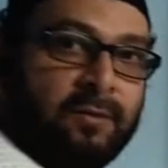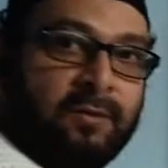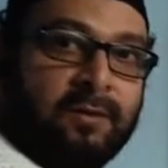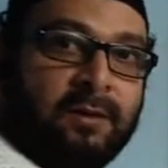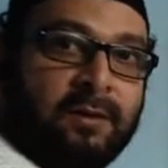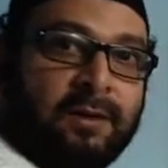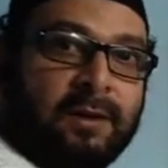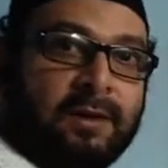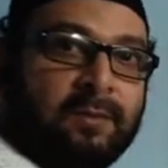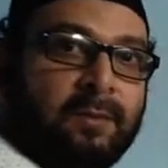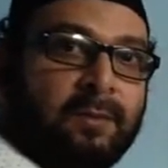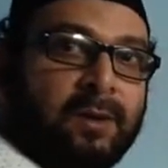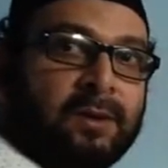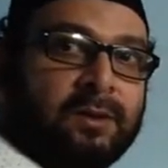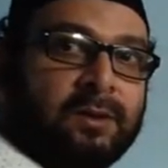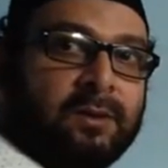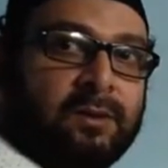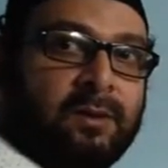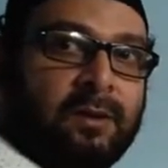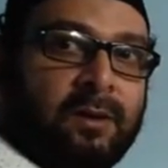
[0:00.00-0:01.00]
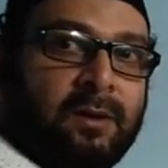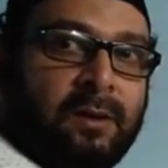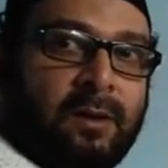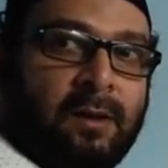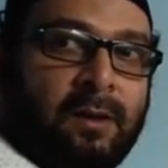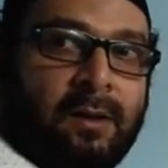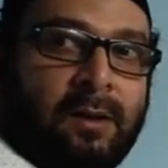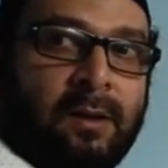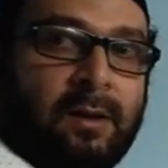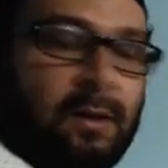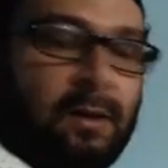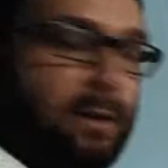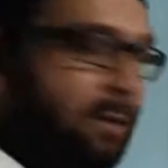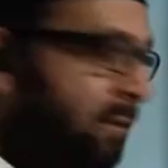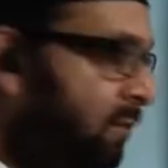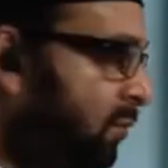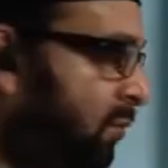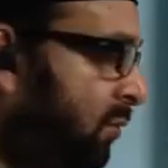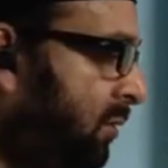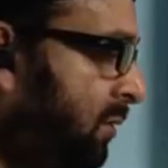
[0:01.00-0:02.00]
it is must
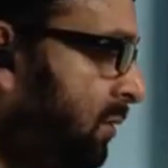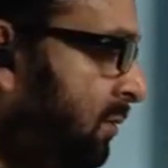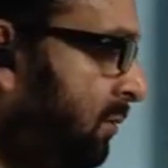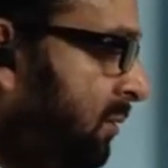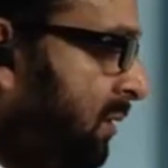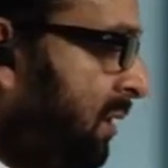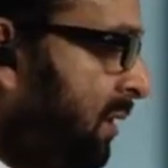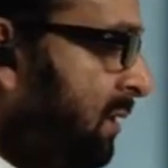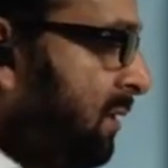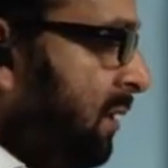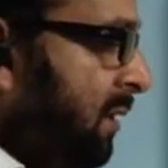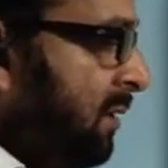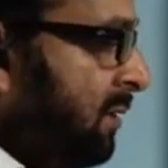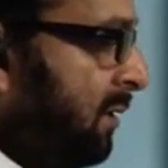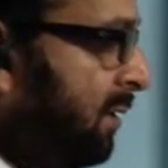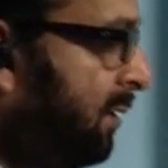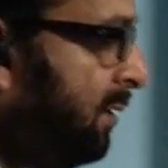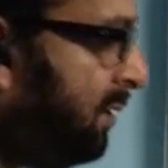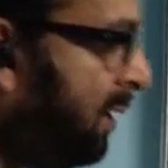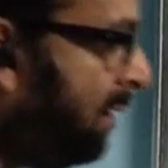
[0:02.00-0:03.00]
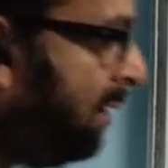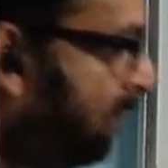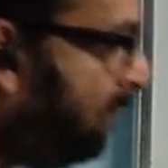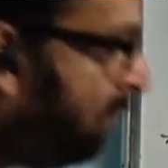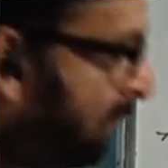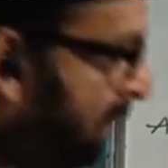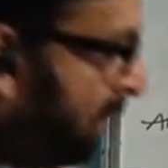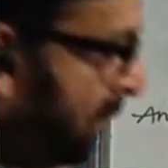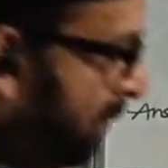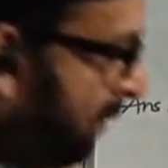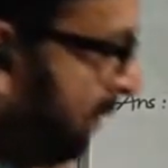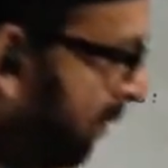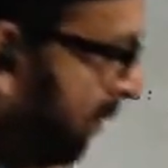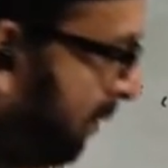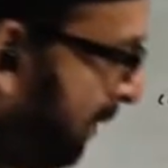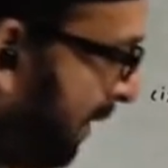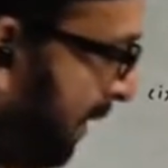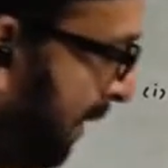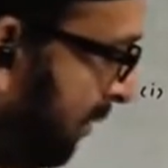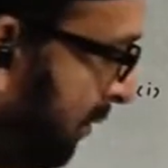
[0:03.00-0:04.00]
to change the answer in kilowatt hour.
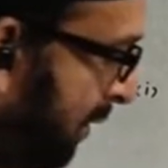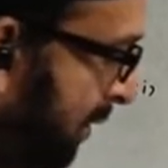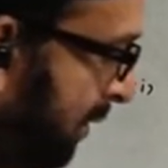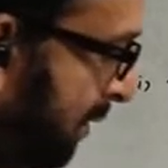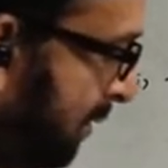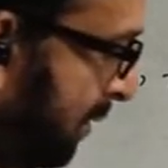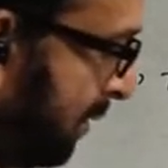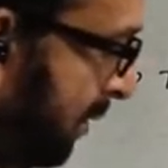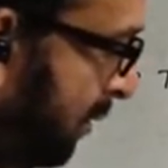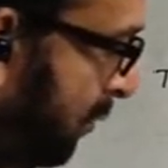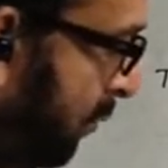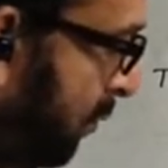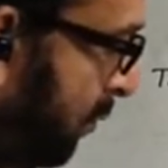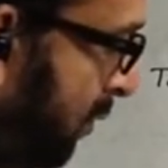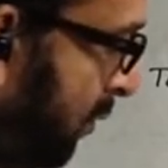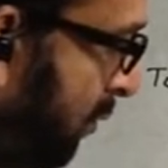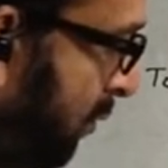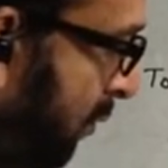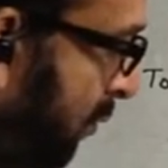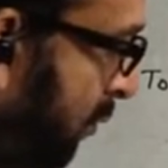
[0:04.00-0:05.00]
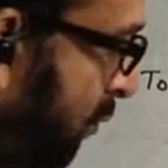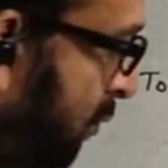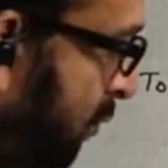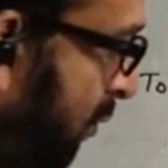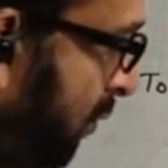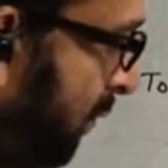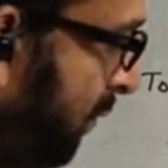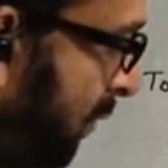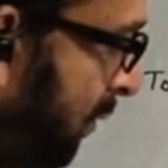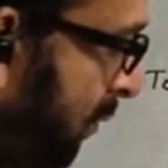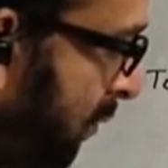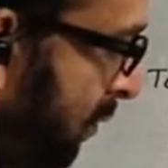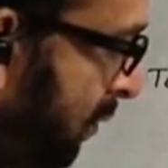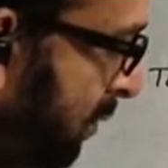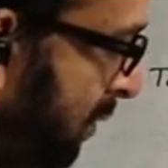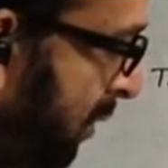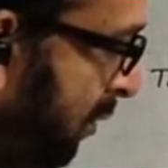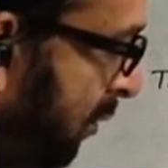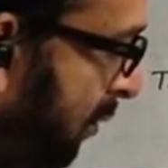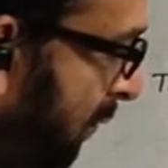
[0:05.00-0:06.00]
Now calculate answer. 2020 will
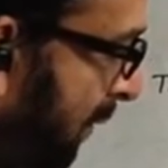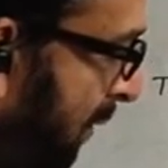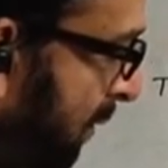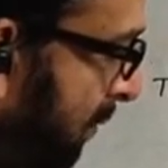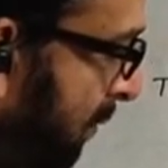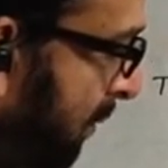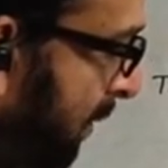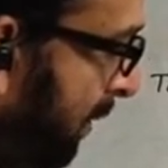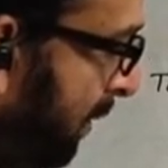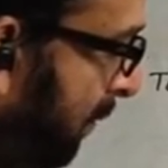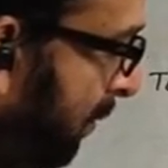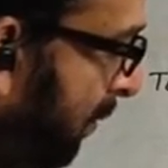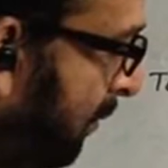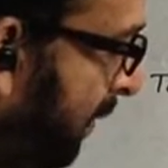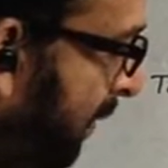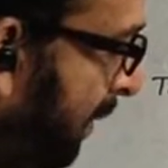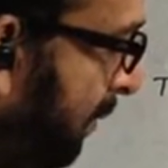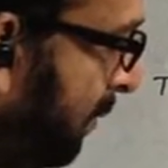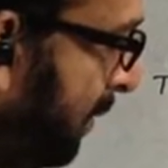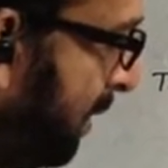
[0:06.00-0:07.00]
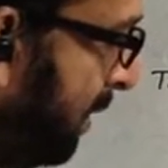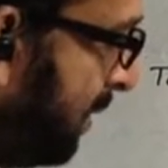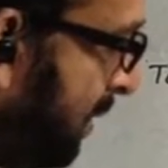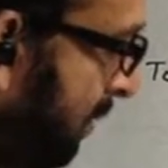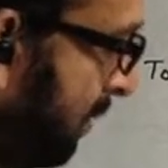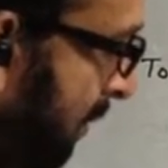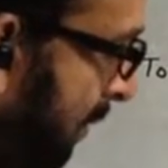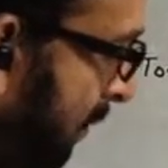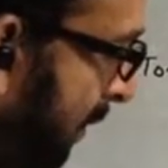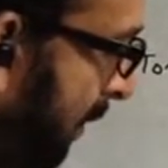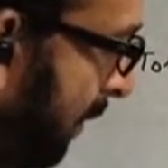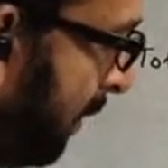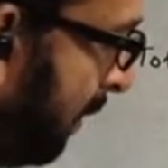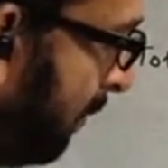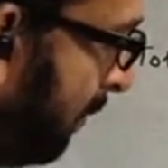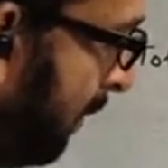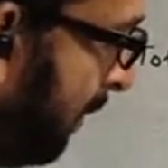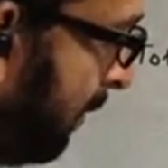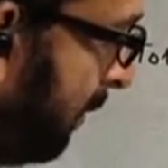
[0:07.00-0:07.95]
go, 0 will be removed and decimal will come